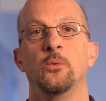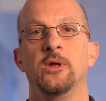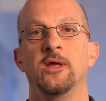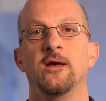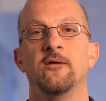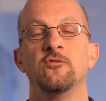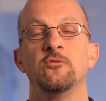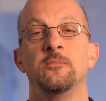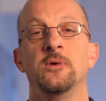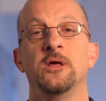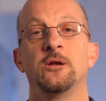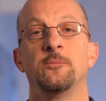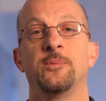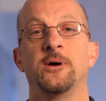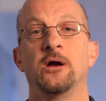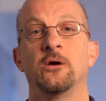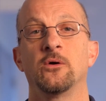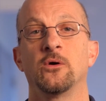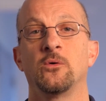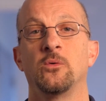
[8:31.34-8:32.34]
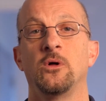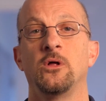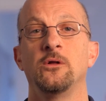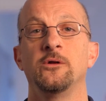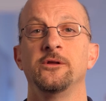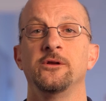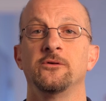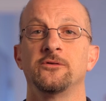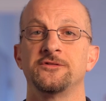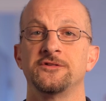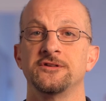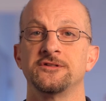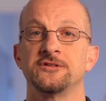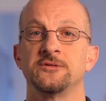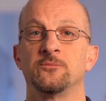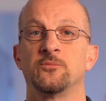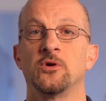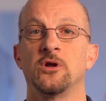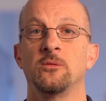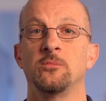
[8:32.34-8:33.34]
We haven't met a power quality or
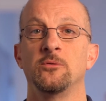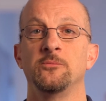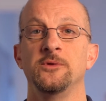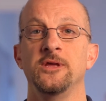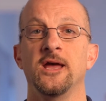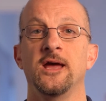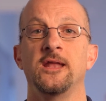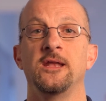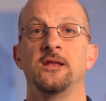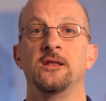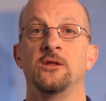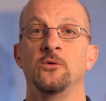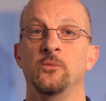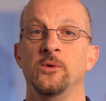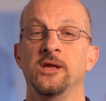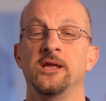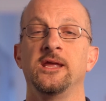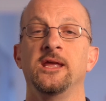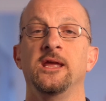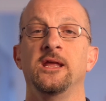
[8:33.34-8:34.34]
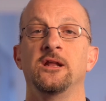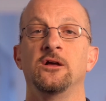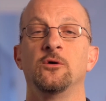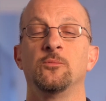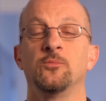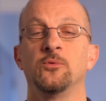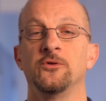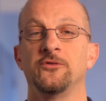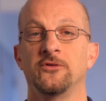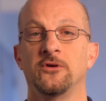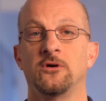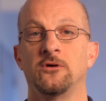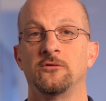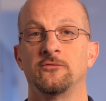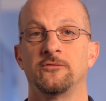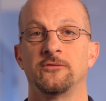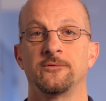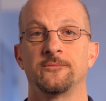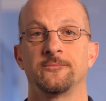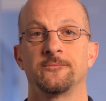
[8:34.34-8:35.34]
system problem yet that we can't help resolve.